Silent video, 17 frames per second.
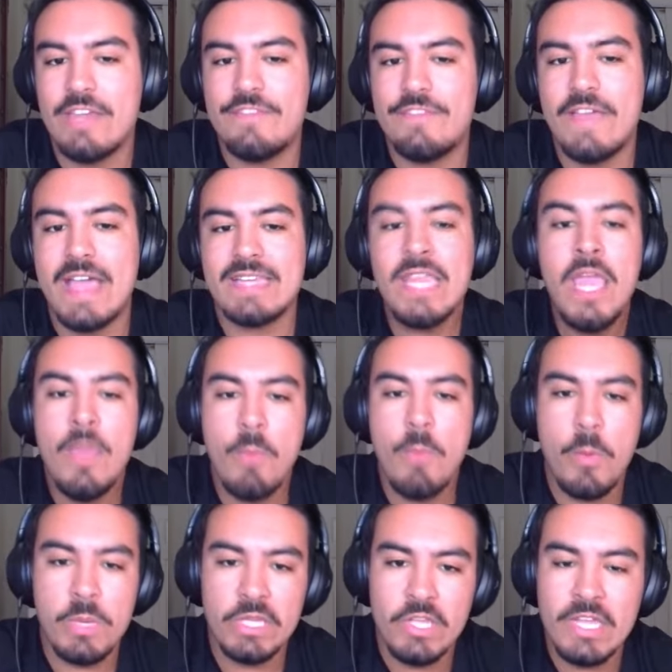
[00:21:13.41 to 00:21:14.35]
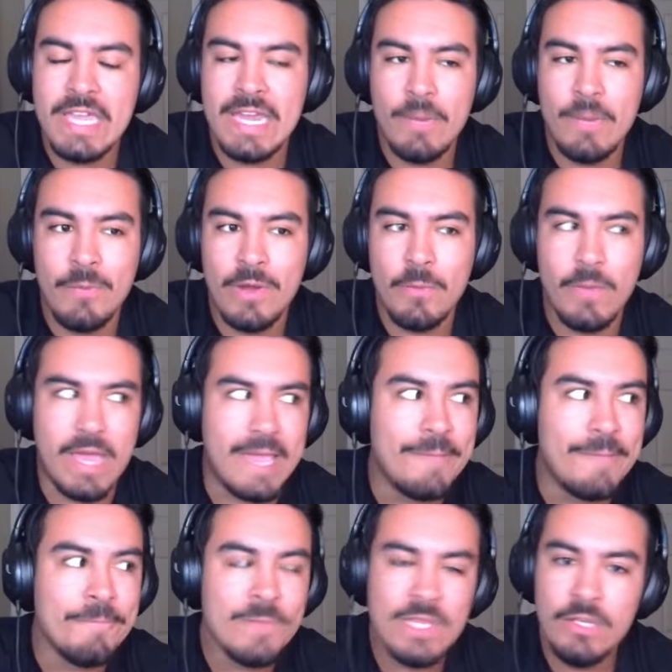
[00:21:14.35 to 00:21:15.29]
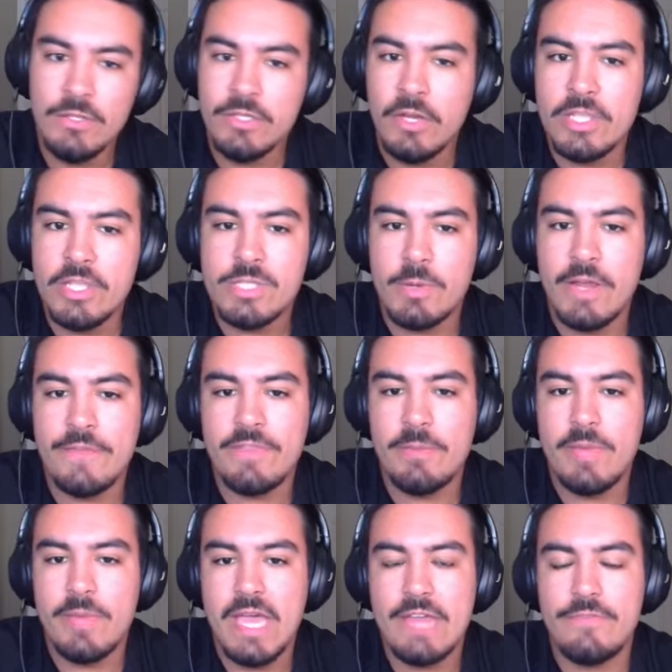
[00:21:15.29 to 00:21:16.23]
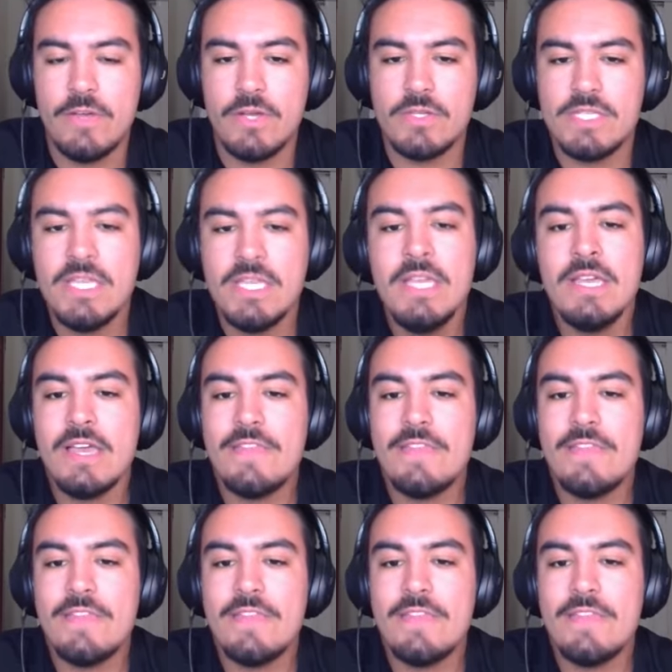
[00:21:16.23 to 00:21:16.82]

In fact, when we look at it one way, you'll notice right off the bat, folks,